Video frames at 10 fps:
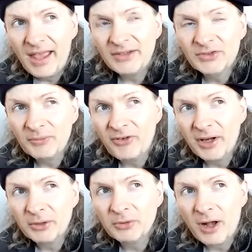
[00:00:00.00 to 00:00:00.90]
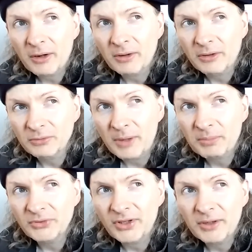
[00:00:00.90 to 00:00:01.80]
and symphonic rock
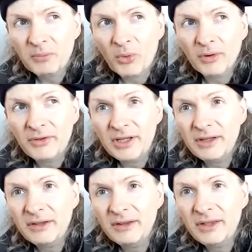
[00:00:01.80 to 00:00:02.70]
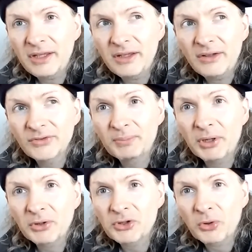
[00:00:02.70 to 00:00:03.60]
represented more the
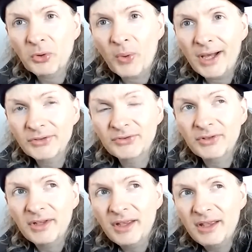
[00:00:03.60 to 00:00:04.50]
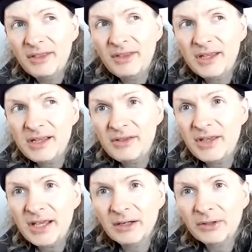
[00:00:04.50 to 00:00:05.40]
spiritual quest, the
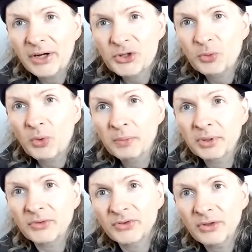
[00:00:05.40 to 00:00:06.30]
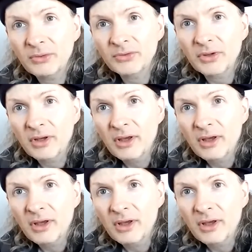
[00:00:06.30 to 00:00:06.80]
intellectual pursuit.